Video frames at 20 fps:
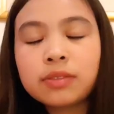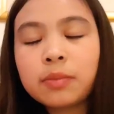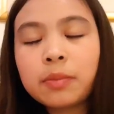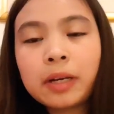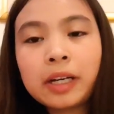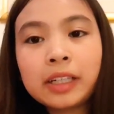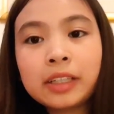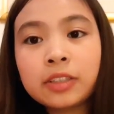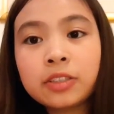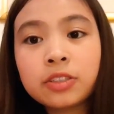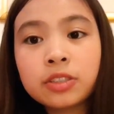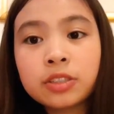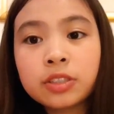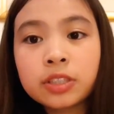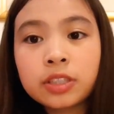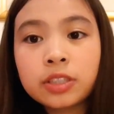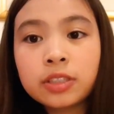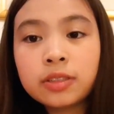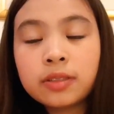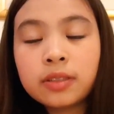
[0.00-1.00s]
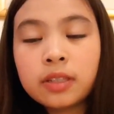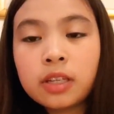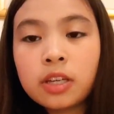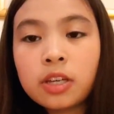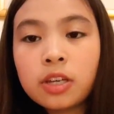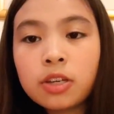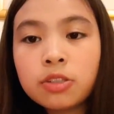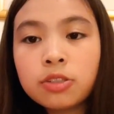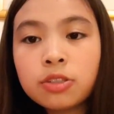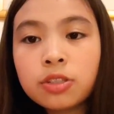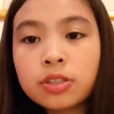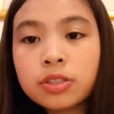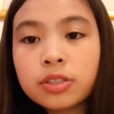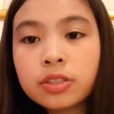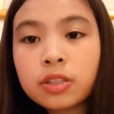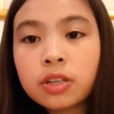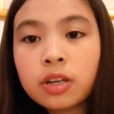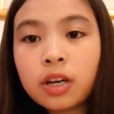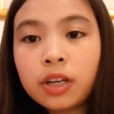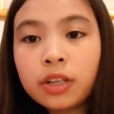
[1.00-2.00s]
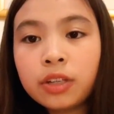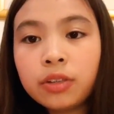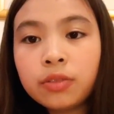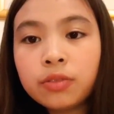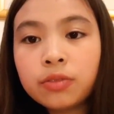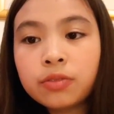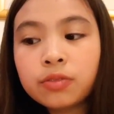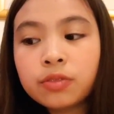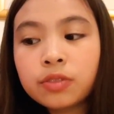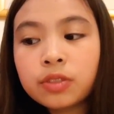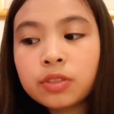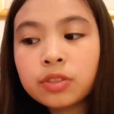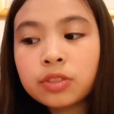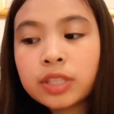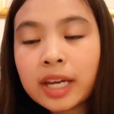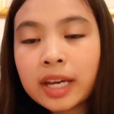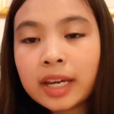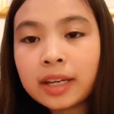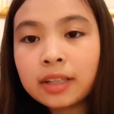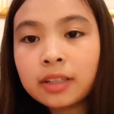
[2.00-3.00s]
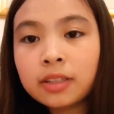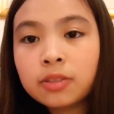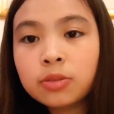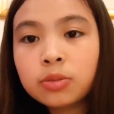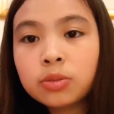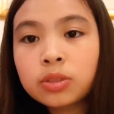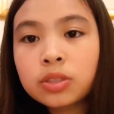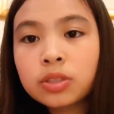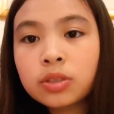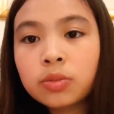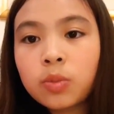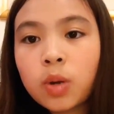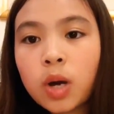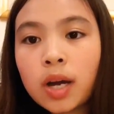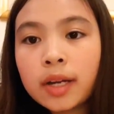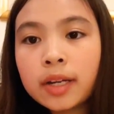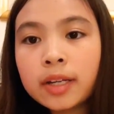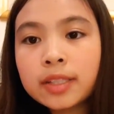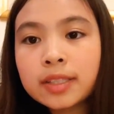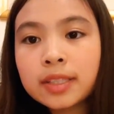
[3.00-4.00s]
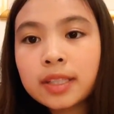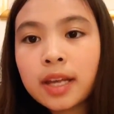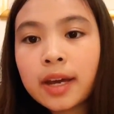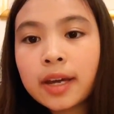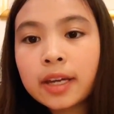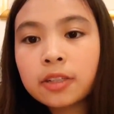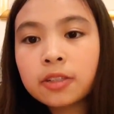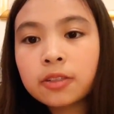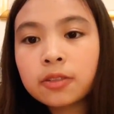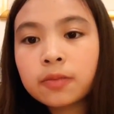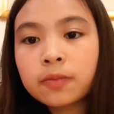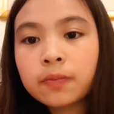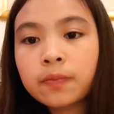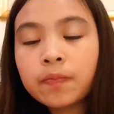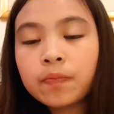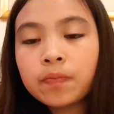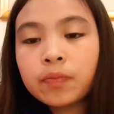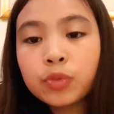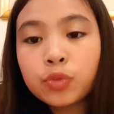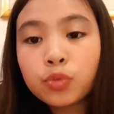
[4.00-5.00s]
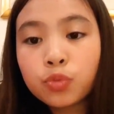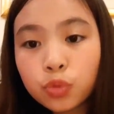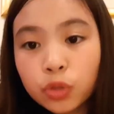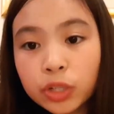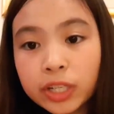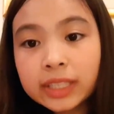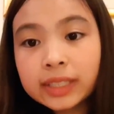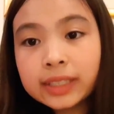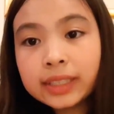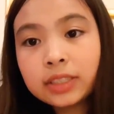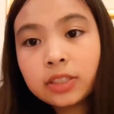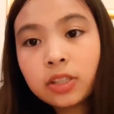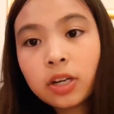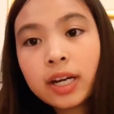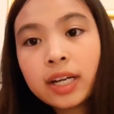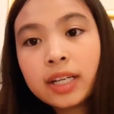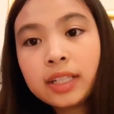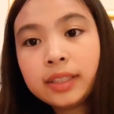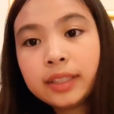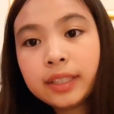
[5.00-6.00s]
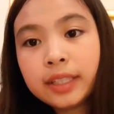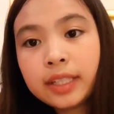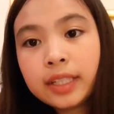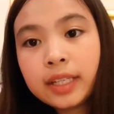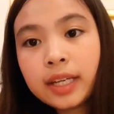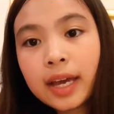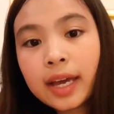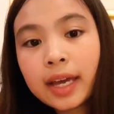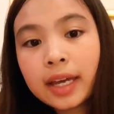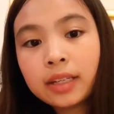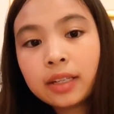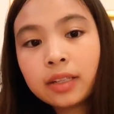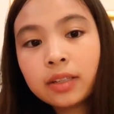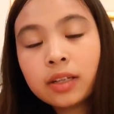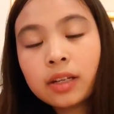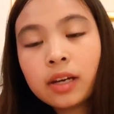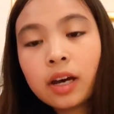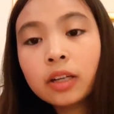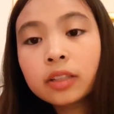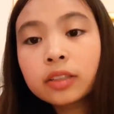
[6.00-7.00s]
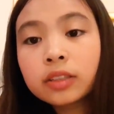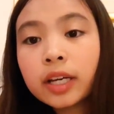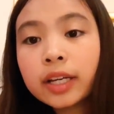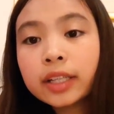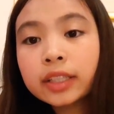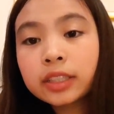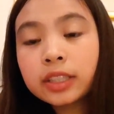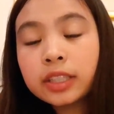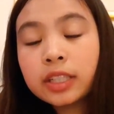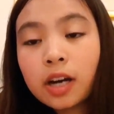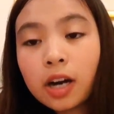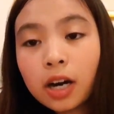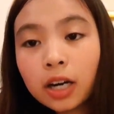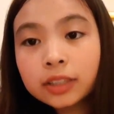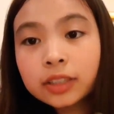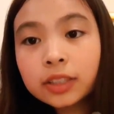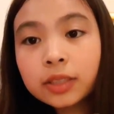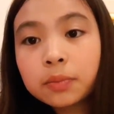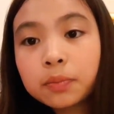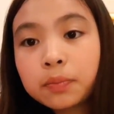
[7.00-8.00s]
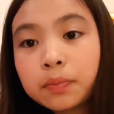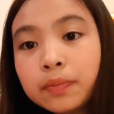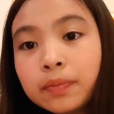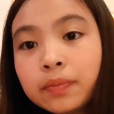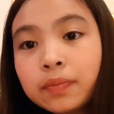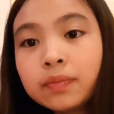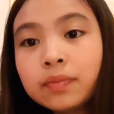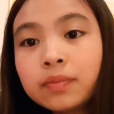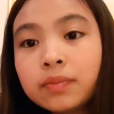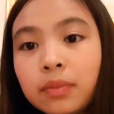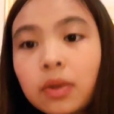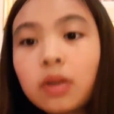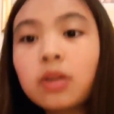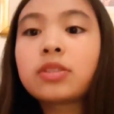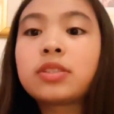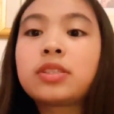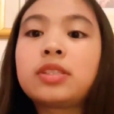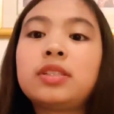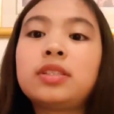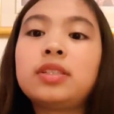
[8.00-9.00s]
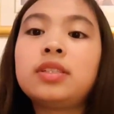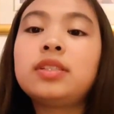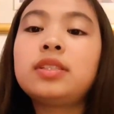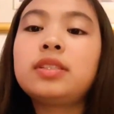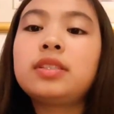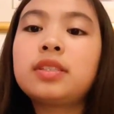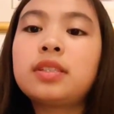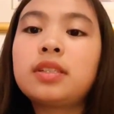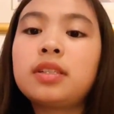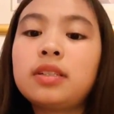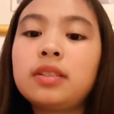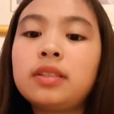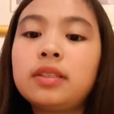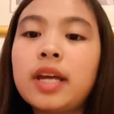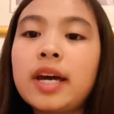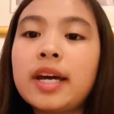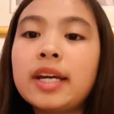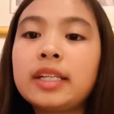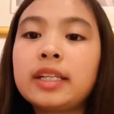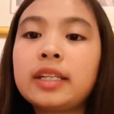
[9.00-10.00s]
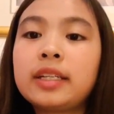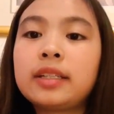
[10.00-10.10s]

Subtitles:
packages it, just kind of tangled the wires, like, really tightly, and unlike the other boxes, like,